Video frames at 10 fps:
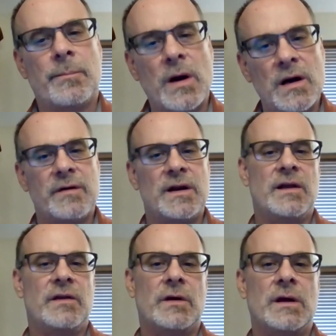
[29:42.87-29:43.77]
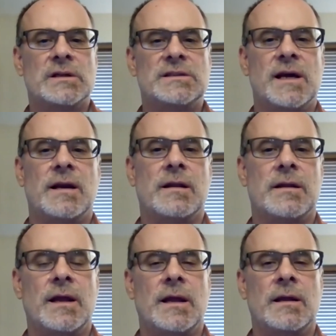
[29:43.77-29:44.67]
part of it is understanding
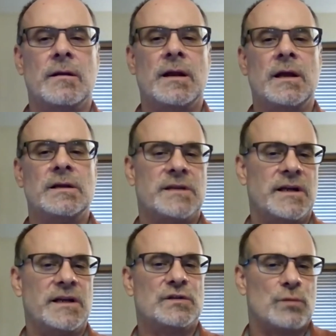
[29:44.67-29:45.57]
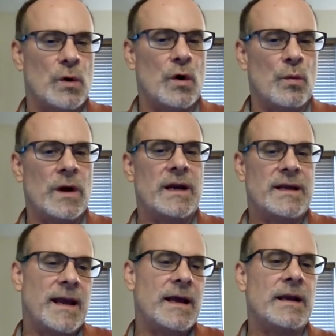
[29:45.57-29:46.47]
the city's role, what it
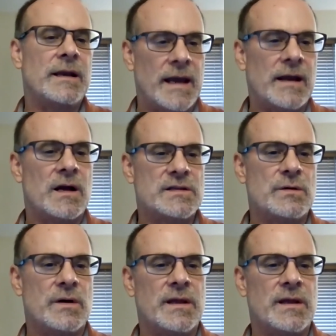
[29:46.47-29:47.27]
can and cannot do.